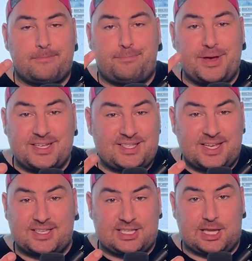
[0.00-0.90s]

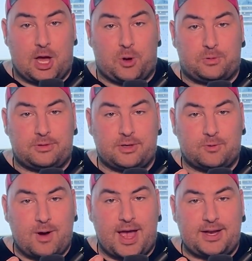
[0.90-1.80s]
business loan,
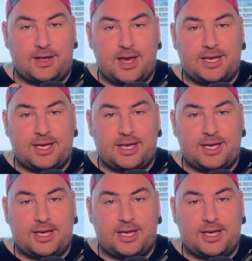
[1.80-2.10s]
right?